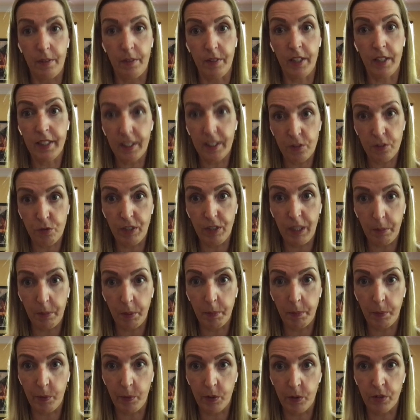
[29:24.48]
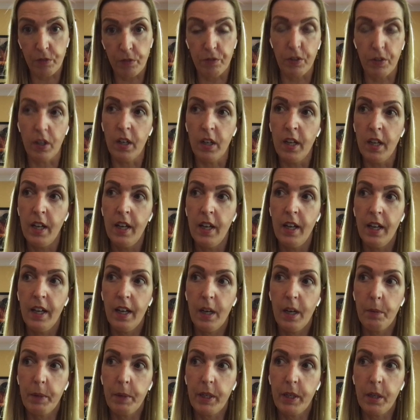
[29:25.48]
and that's really what we were looking for.
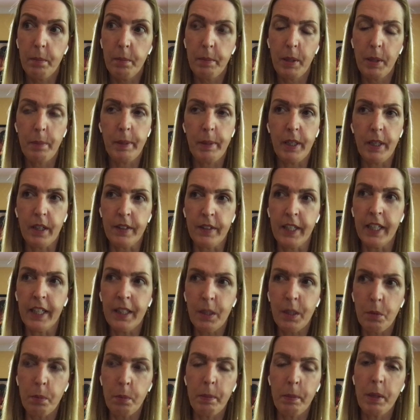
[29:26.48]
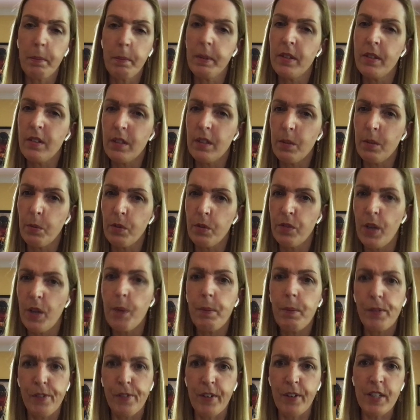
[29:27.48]
And we got
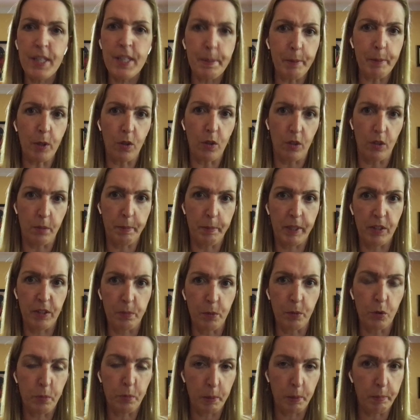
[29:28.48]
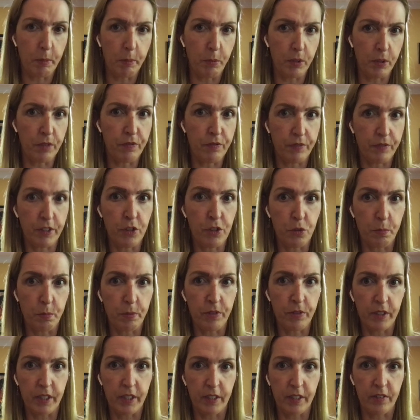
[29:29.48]
it was very small, because most people would have
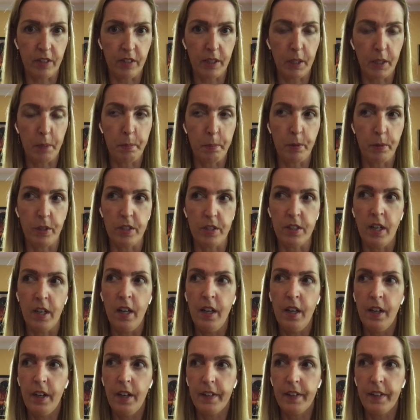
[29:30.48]
issued proceedings at that point.